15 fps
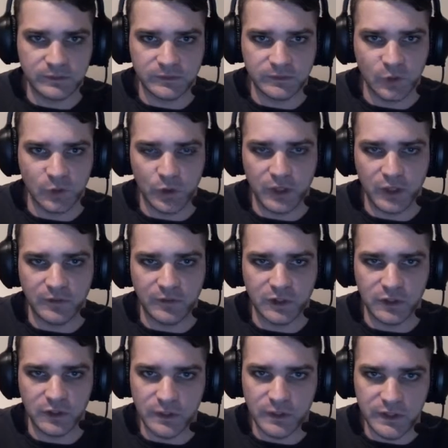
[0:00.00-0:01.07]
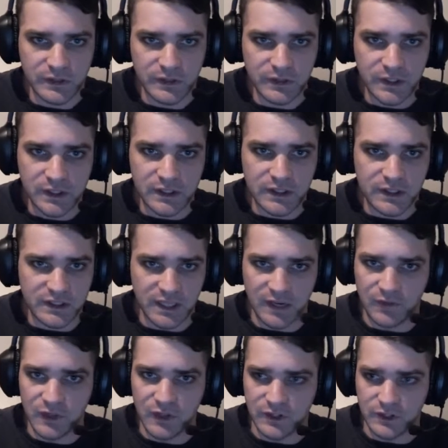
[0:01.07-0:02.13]
all you have to do is save
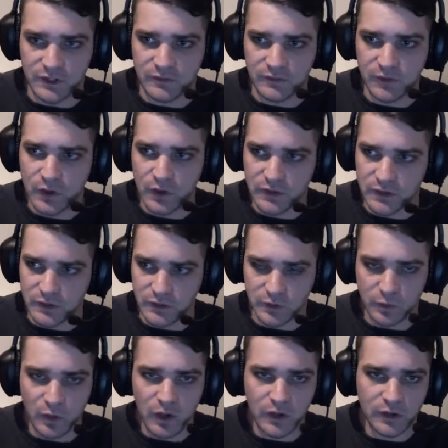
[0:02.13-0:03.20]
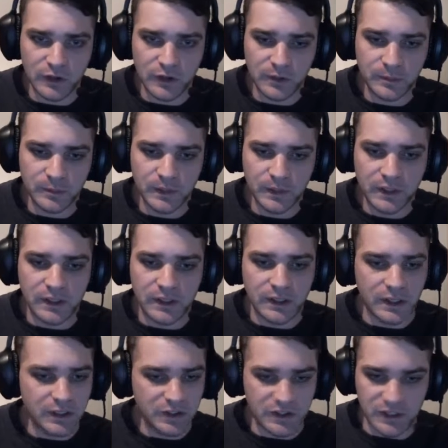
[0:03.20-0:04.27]
these as Vox as you work on them
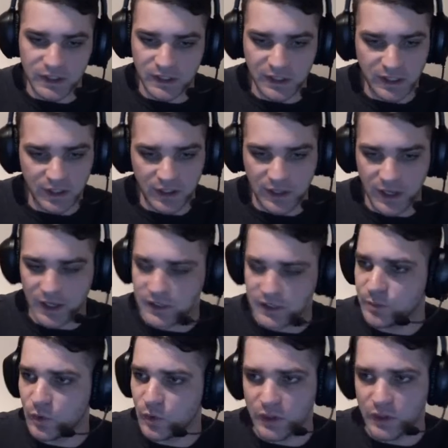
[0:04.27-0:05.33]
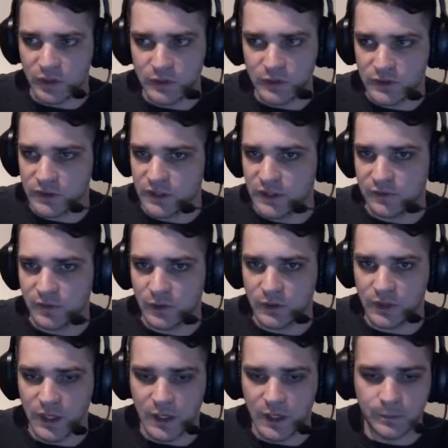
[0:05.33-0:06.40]
and just click export and use the default
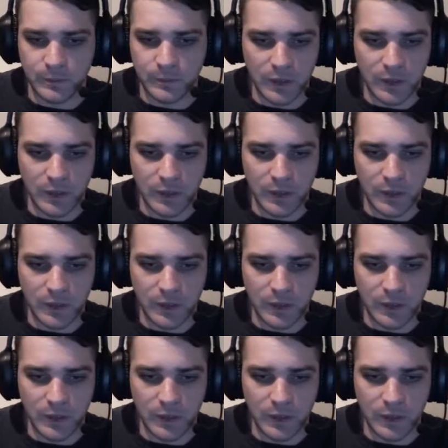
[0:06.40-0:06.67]
name,